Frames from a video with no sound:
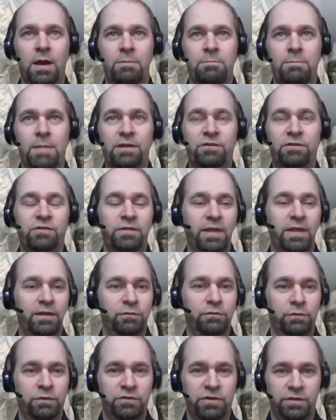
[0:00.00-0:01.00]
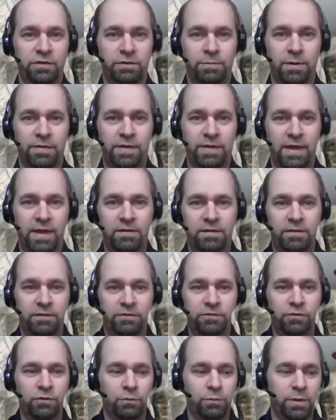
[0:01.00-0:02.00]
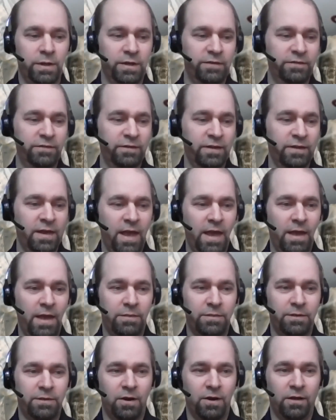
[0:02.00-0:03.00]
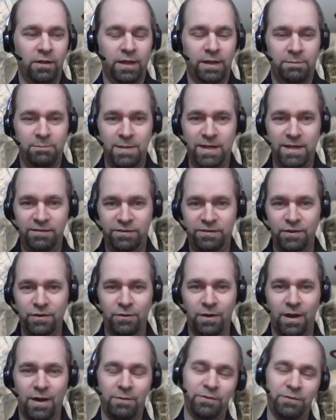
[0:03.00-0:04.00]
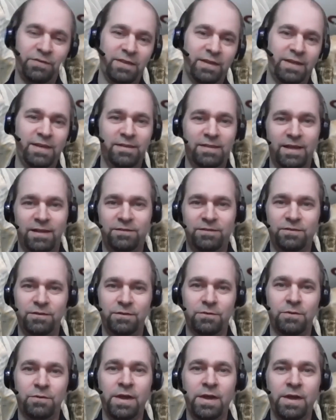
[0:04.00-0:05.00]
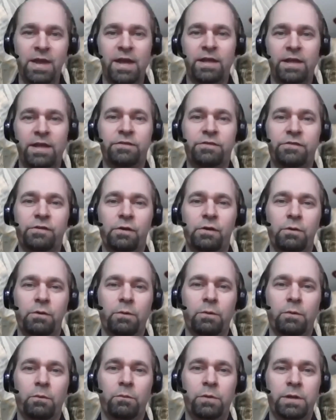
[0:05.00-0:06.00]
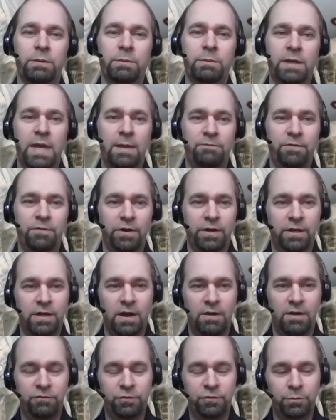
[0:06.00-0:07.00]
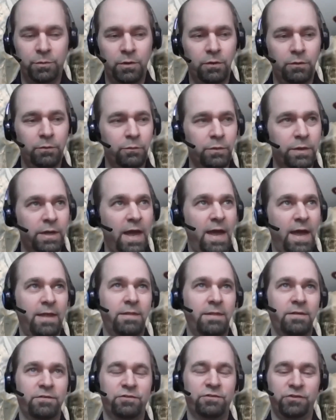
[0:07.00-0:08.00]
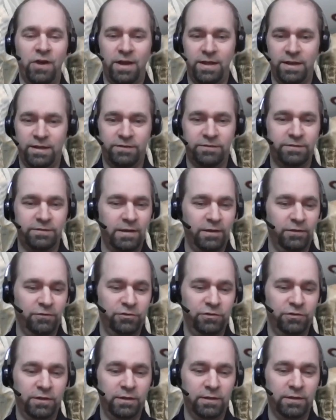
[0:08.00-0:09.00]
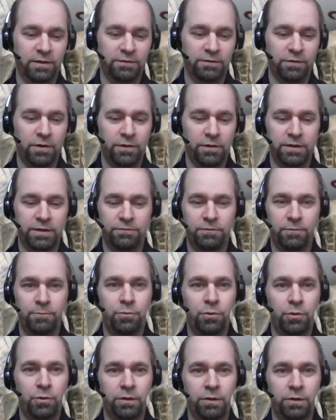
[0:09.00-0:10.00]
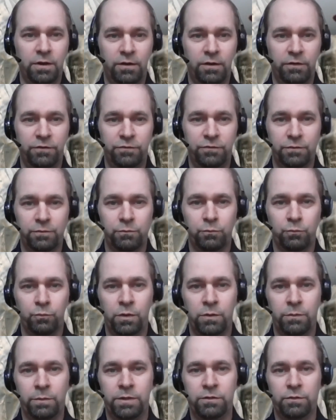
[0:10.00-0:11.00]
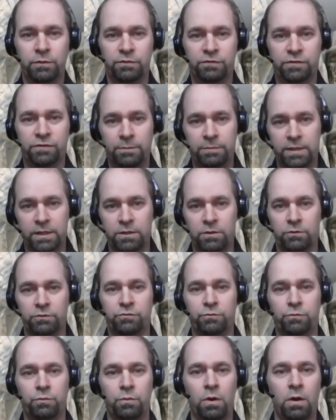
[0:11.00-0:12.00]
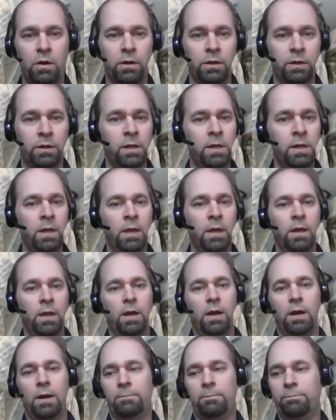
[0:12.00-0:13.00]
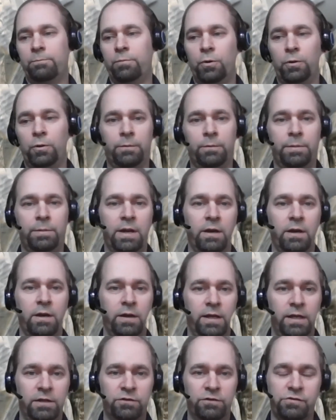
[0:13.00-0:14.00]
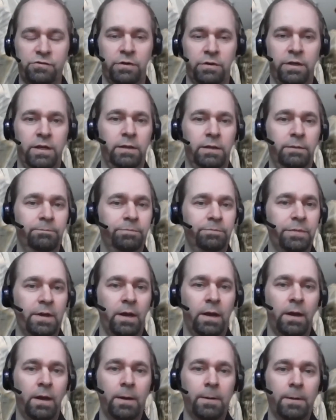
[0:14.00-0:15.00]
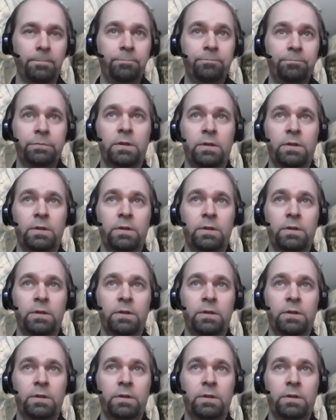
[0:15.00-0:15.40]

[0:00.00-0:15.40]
mentioned that to each other by the end of the 2 weeks, and they're all like, me too, I was thinking that too. And so we became very comfortable. We had this giant Excel sheet of all the different protocols for what do we do if something goes wrong, polar bear injury, other